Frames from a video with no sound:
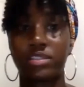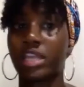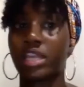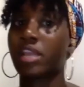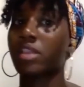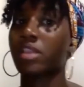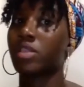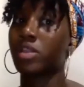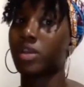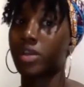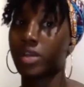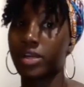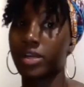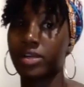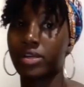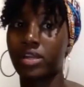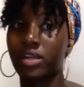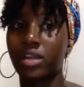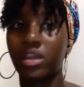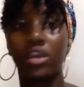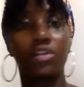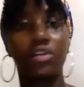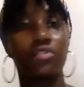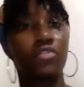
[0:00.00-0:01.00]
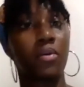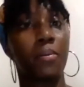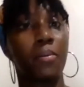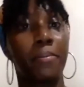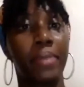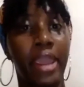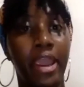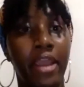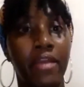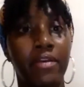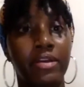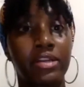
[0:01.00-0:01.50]
They learn from
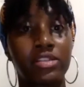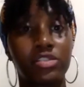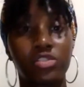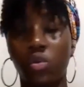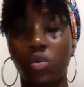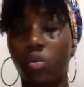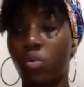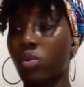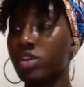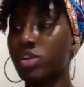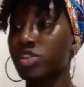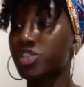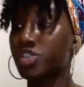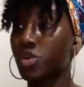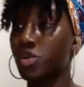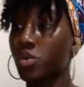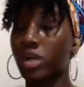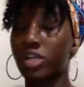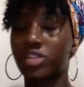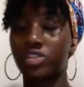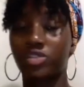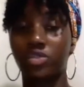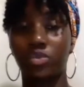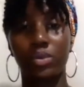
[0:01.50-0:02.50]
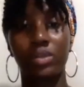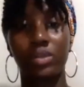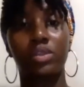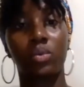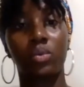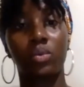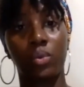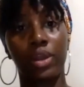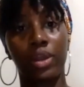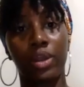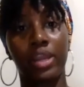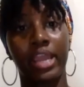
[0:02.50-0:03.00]
parents. So once you are doing the
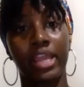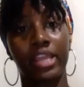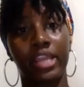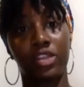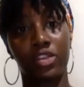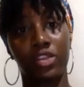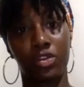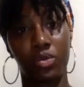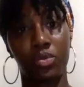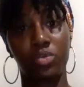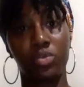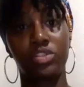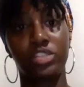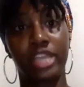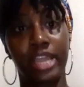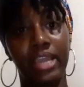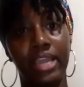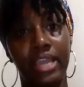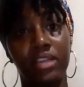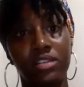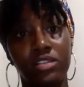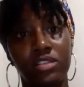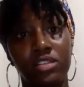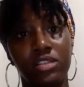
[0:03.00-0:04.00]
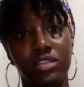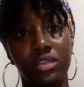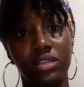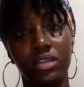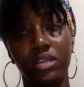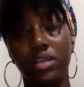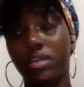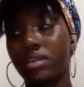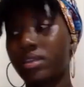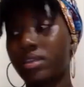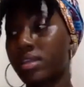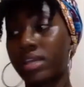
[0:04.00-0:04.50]
work and you change,
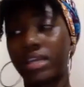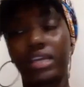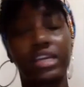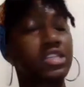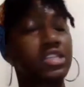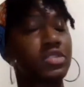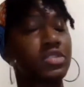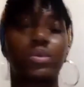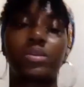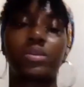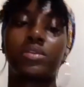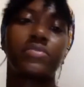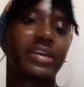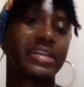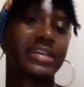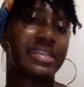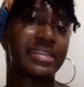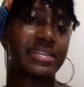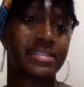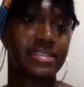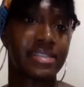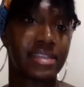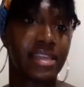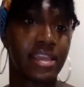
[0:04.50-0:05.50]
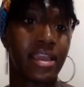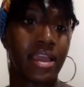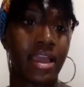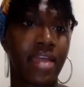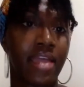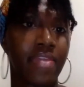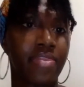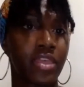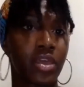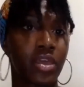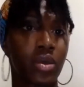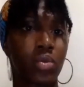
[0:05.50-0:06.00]
the kids will already see it,
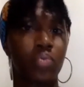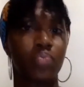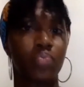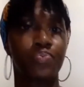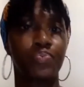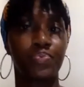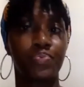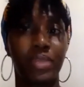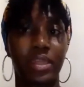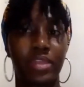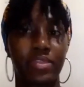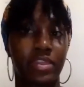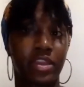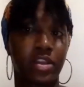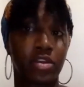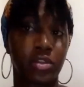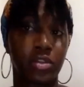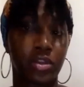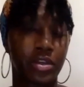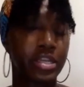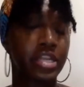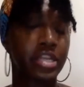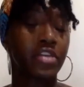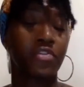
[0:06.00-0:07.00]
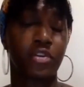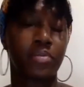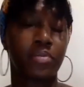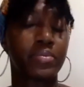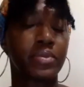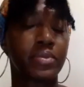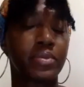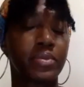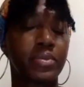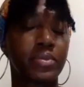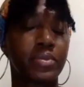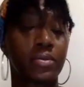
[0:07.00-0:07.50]
and they're learning from
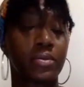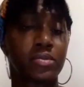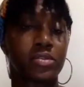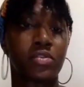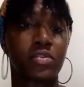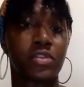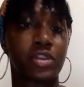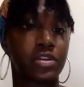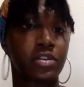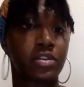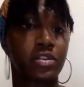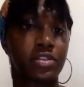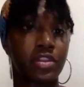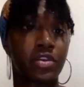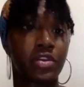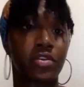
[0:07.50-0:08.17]
you. So they're